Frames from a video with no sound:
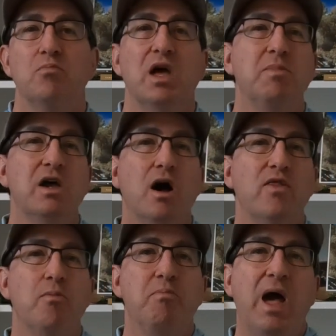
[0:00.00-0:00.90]
Maybe
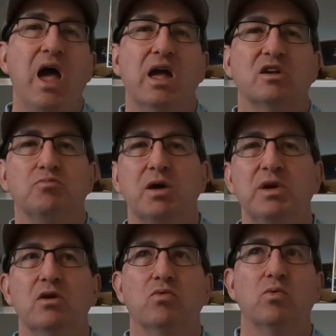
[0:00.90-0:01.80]
on the banks, maybe it